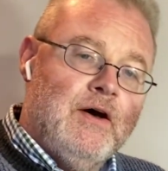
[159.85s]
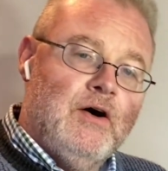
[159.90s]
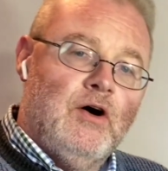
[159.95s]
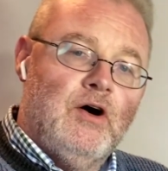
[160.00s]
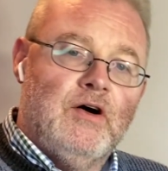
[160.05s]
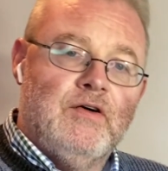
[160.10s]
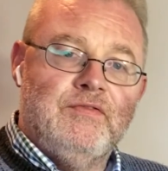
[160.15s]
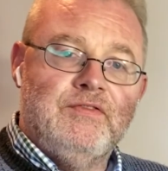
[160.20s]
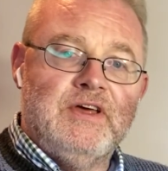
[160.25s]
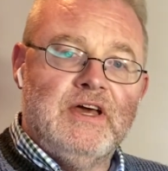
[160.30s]

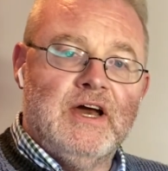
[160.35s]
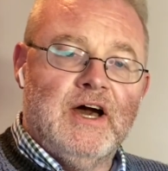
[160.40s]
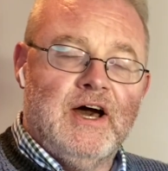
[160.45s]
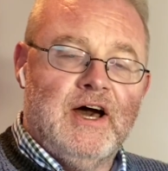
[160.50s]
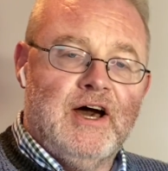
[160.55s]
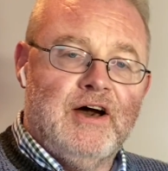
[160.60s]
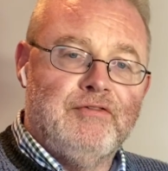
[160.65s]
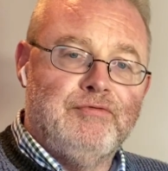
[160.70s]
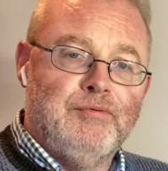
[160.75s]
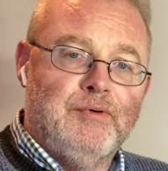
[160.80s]
of the
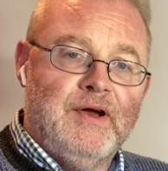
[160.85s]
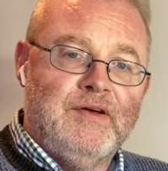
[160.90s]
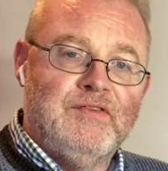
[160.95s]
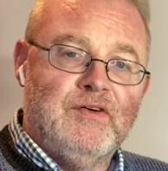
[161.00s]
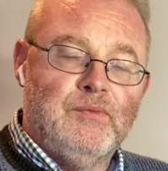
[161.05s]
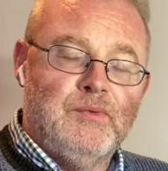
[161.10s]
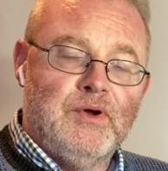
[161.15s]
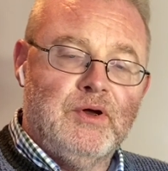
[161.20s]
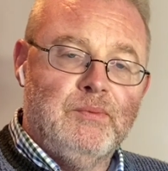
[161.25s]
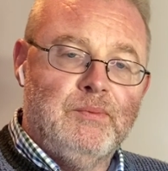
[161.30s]
half wave
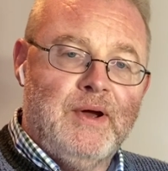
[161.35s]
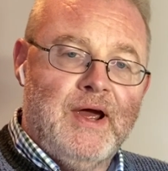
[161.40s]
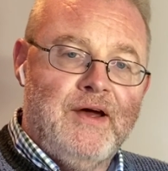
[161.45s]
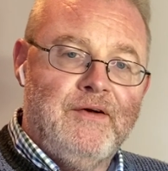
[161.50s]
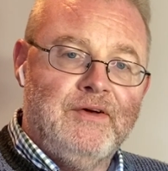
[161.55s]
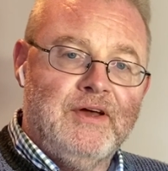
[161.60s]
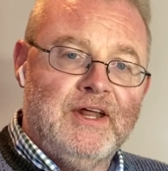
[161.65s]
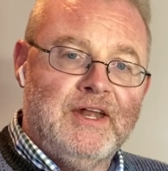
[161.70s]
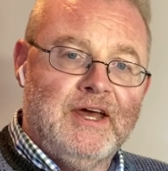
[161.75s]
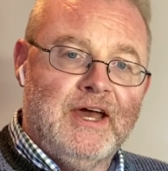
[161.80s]
that we're
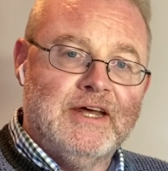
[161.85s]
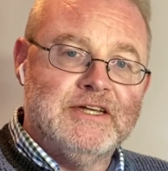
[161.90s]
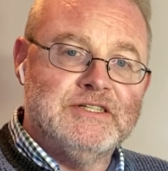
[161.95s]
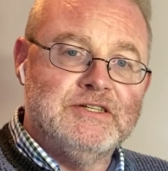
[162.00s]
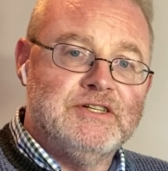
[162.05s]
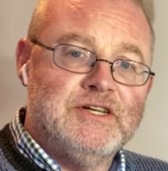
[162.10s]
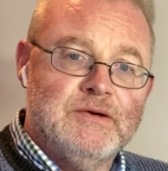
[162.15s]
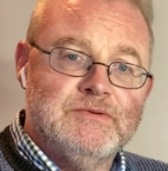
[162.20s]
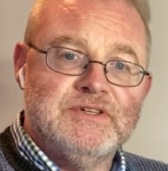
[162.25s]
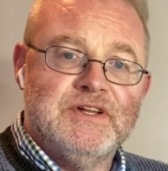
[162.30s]
comparing it against
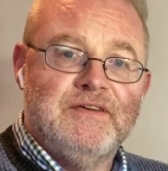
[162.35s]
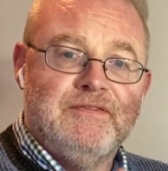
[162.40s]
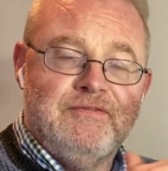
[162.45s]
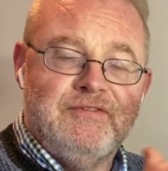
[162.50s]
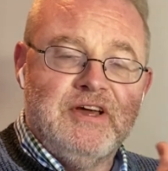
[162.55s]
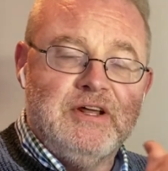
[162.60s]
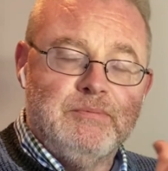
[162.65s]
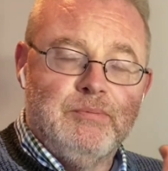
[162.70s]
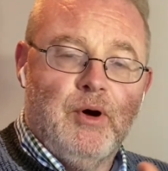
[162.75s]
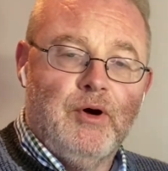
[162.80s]
in terms of the
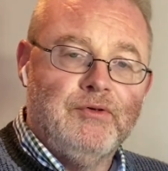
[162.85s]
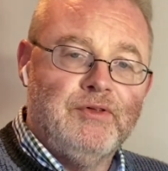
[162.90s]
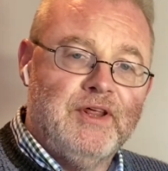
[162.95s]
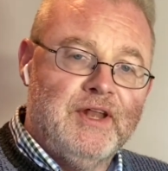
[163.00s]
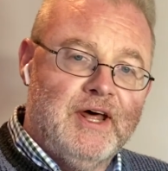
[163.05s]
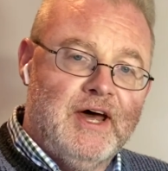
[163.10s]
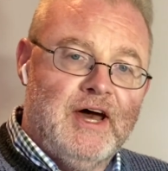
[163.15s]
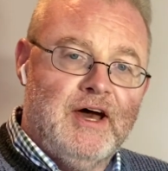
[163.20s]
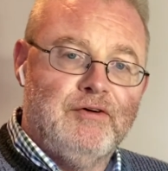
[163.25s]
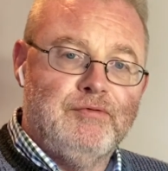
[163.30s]
feed point of
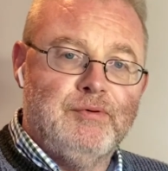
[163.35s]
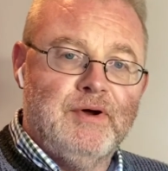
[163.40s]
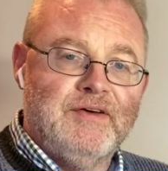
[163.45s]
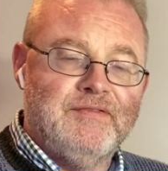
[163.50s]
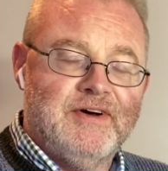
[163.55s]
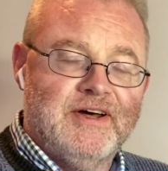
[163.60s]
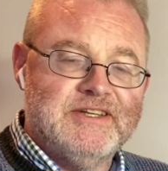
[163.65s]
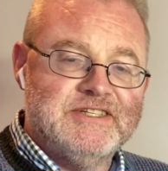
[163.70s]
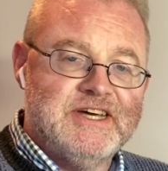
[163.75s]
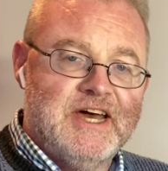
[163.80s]
the half
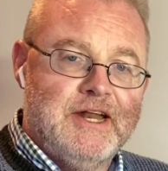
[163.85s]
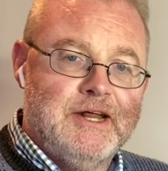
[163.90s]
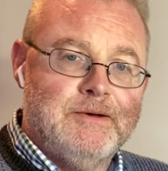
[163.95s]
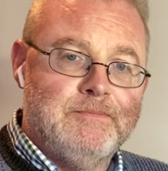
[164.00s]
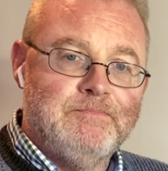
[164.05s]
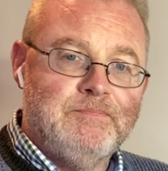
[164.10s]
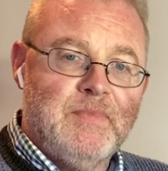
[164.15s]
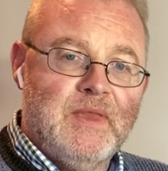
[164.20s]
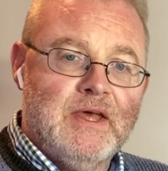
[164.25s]
wave antenna.